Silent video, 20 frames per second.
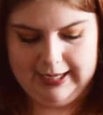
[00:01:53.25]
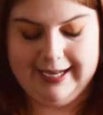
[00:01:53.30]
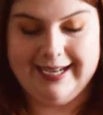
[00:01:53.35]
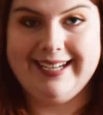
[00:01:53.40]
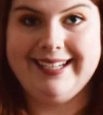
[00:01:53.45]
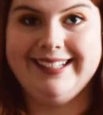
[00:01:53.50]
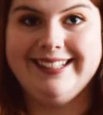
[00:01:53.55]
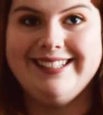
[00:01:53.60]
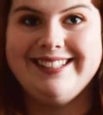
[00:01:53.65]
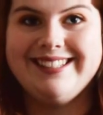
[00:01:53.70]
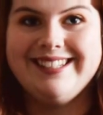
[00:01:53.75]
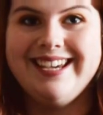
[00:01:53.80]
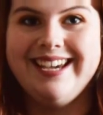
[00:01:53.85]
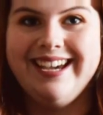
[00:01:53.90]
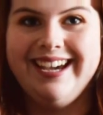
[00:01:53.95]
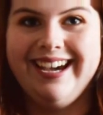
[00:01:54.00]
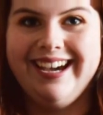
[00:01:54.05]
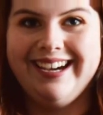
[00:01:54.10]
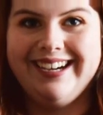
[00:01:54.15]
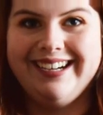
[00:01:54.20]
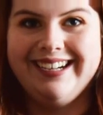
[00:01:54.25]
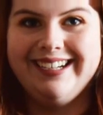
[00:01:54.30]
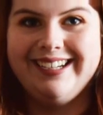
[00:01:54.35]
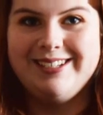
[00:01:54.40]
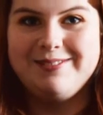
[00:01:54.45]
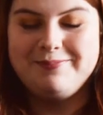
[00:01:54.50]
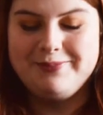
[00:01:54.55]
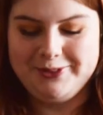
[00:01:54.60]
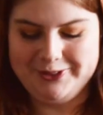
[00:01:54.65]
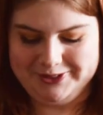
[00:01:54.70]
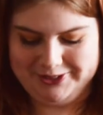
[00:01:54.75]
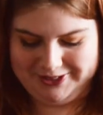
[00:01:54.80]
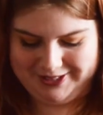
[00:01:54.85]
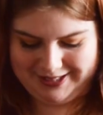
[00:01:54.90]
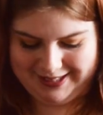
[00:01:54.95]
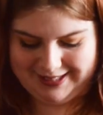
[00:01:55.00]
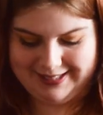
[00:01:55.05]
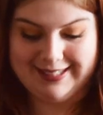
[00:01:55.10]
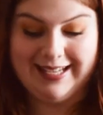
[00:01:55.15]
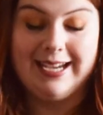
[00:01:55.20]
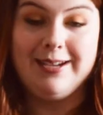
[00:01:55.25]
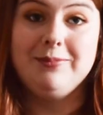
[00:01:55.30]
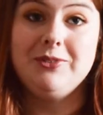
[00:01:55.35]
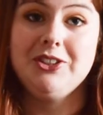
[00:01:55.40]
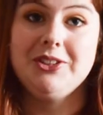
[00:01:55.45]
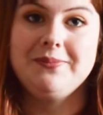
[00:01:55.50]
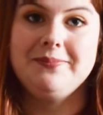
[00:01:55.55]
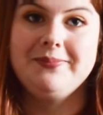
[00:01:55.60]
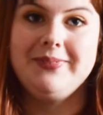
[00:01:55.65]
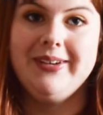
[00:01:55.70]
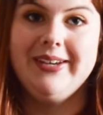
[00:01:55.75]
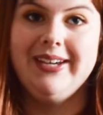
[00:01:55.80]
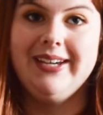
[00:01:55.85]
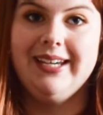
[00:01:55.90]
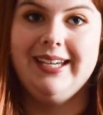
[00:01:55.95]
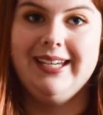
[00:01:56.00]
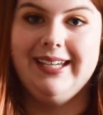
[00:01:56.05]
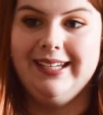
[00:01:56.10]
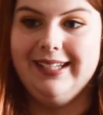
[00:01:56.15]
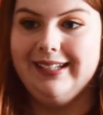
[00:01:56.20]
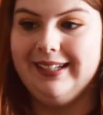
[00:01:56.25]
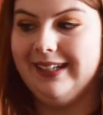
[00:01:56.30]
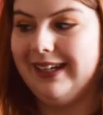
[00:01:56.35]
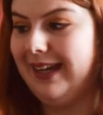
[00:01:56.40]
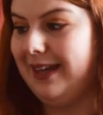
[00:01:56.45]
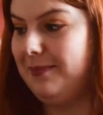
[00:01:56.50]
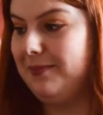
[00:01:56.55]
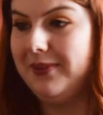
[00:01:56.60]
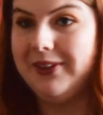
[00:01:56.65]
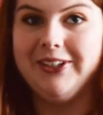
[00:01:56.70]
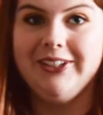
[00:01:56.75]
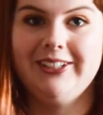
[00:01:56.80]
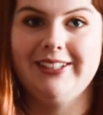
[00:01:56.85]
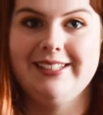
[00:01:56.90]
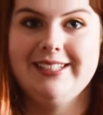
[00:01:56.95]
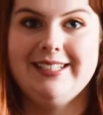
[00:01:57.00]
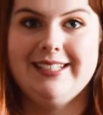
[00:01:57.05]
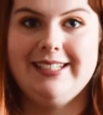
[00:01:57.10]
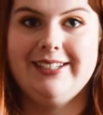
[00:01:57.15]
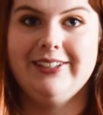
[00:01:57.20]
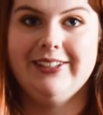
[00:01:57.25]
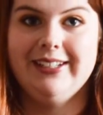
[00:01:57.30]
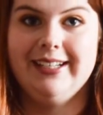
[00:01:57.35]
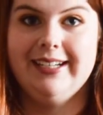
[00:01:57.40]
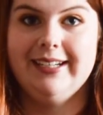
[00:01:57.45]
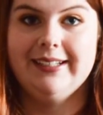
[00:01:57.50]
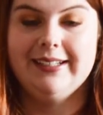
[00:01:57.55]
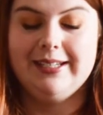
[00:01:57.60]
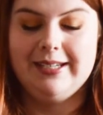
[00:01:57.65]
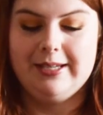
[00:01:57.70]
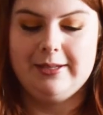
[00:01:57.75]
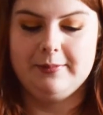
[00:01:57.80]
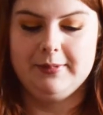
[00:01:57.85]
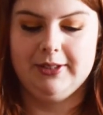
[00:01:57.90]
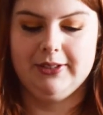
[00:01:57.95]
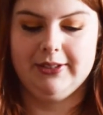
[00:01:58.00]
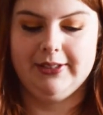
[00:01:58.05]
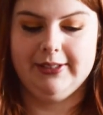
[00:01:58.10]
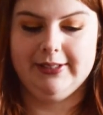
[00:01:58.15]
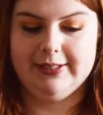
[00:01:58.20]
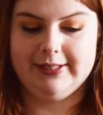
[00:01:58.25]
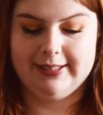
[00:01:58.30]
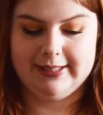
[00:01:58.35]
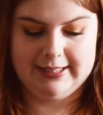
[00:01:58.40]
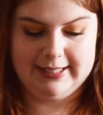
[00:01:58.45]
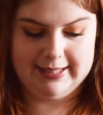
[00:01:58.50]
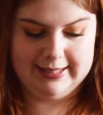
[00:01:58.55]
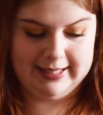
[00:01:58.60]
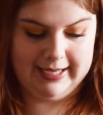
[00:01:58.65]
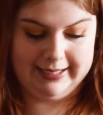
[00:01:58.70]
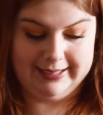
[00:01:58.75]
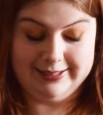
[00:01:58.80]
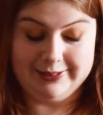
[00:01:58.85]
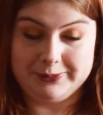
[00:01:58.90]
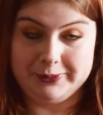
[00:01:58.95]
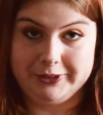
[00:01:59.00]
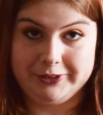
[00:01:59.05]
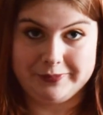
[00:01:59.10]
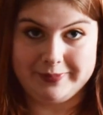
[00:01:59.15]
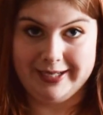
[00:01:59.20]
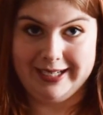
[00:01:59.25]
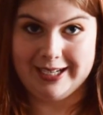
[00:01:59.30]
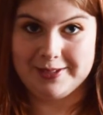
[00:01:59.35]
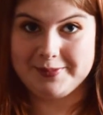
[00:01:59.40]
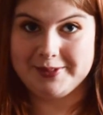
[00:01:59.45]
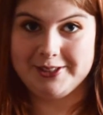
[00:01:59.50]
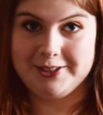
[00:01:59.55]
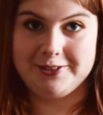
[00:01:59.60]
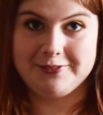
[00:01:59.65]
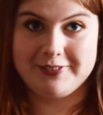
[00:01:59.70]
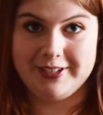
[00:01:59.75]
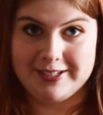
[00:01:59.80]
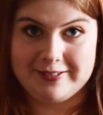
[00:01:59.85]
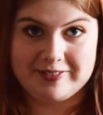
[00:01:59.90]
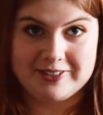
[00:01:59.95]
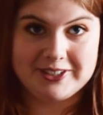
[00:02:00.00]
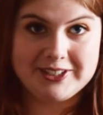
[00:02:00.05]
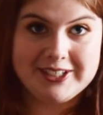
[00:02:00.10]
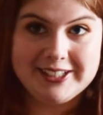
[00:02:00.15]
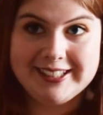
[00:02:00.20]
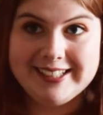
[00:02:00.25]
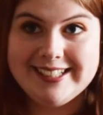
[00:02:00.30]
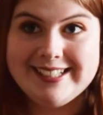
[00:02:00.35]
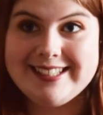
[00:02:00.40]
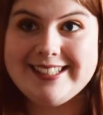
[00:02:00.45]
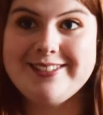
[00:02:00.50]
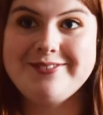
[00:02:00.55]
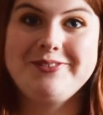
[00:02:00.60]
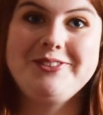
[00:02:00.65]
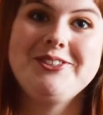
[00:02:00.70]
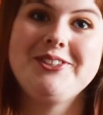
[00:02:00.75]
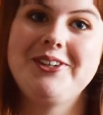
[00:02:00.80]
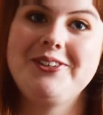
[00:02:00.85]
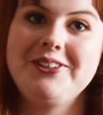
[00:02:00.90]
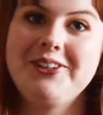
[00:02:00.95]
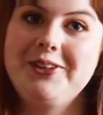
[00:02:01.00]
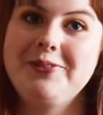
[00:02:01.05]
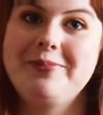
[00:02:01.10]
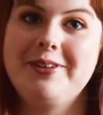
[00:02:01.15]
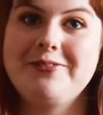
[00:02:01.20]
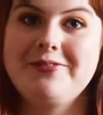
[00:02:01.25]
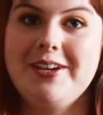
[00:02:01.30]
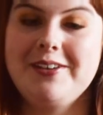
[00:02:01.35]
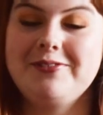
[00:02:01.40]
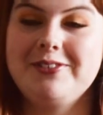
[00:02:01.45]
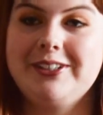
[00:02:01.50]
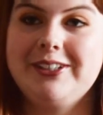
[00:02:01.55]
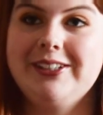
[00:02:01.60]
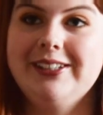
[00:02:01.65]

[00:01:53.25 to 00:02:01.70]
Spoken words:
And I bought the same jumper in a burgundy colour because that is one of my absolute favourite colours. If you don't know, my favourite